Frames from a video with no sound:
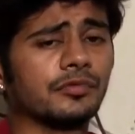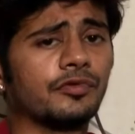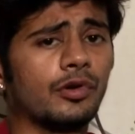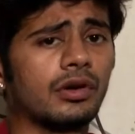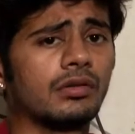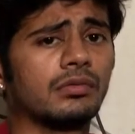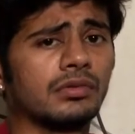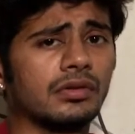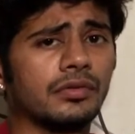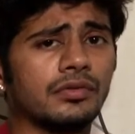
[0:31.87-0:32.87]

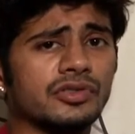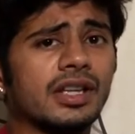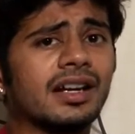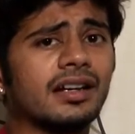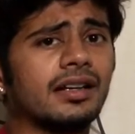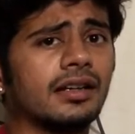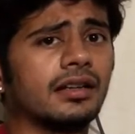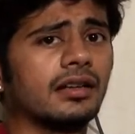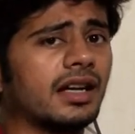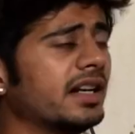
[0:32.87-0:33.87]
for
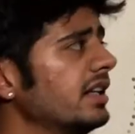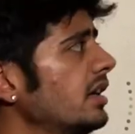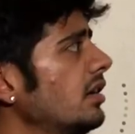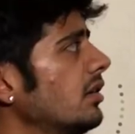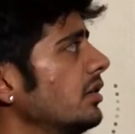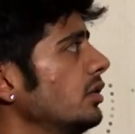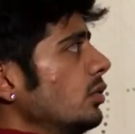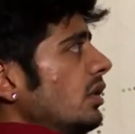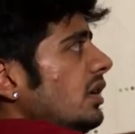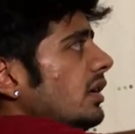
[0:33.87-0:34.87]
general idea,
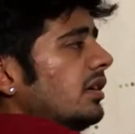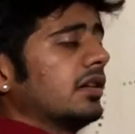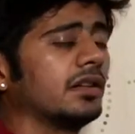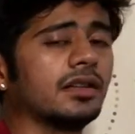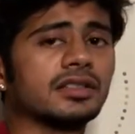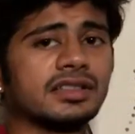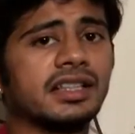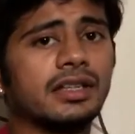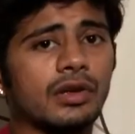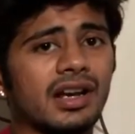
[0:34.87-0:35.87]
you will
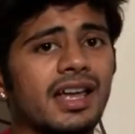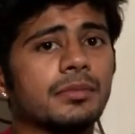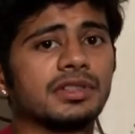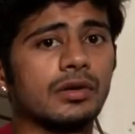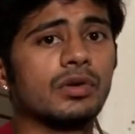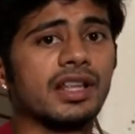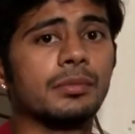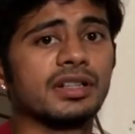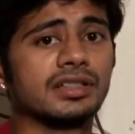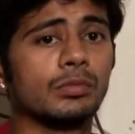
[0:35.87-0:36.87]
see your abs around
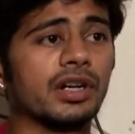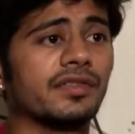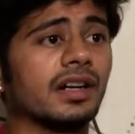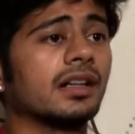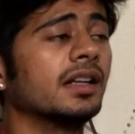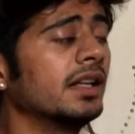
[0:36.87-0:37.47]
10% body fat.